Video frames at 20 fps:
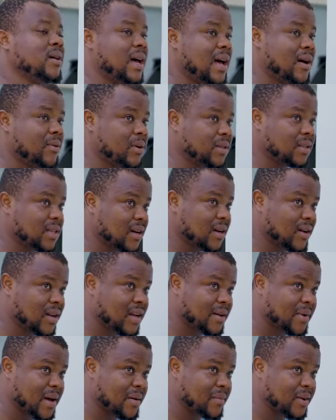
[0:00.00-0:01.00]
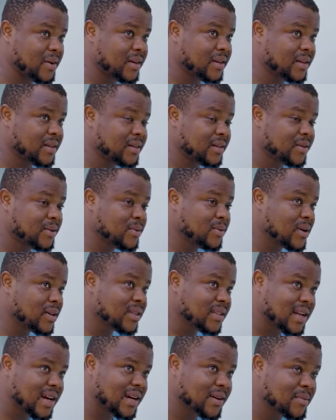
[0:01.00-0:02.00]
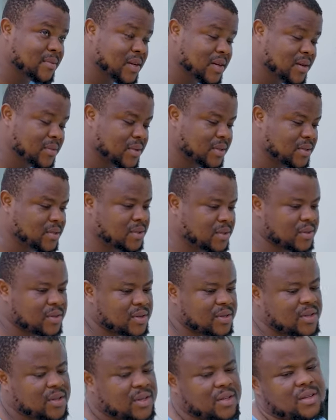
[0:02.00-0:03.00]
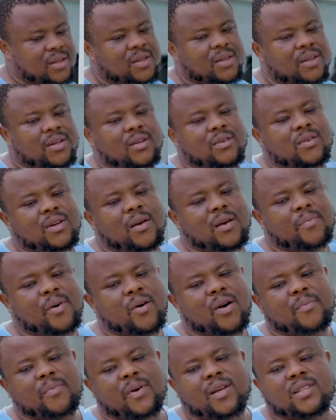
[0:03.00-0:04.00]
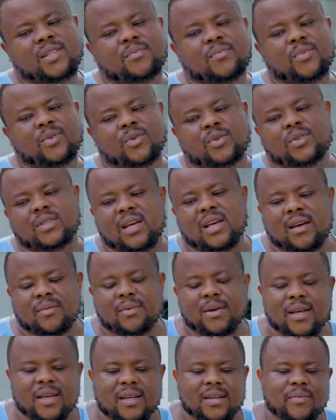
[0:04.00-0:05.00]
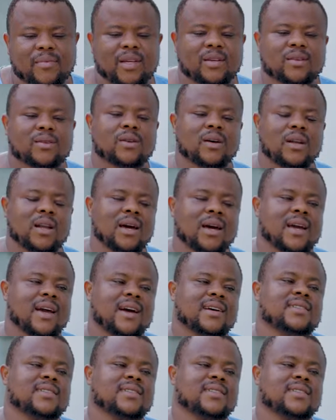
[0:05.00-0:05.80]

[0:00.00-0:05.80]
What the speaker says: I won't take all my money. Who won't drag money with you? You get power pass me, sir. Make you run and